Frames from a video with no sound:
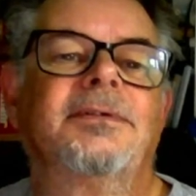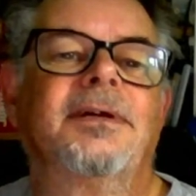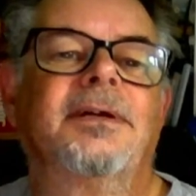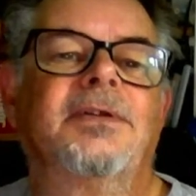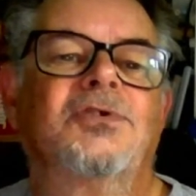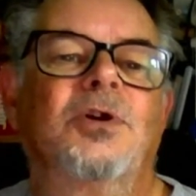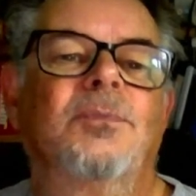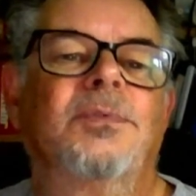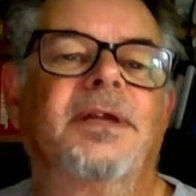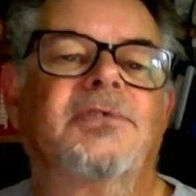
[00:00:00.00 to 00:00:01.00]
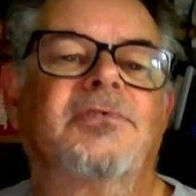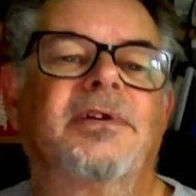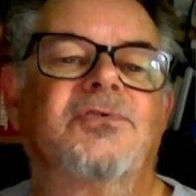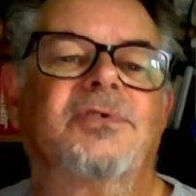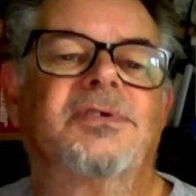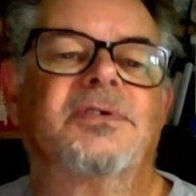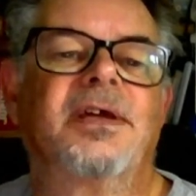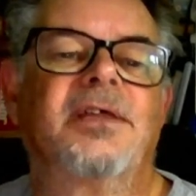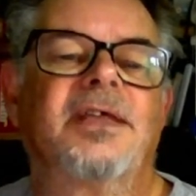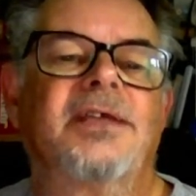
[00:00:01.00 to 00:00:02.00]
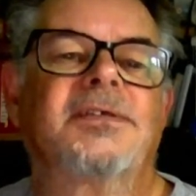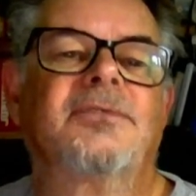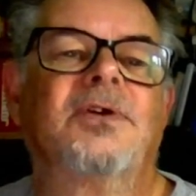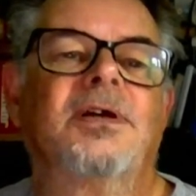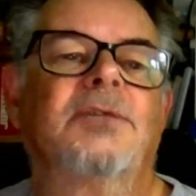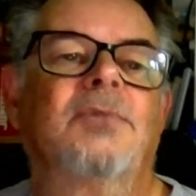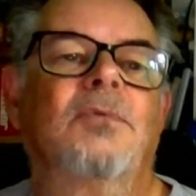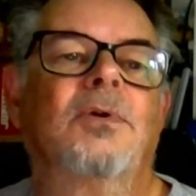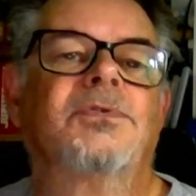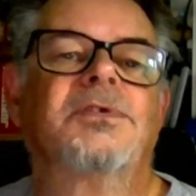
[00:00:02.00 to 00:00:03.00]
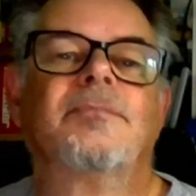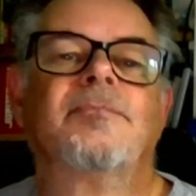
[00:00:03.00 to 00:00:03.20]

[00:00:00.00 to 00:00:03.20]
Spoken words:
and it should open that directory. So there's the file that we want.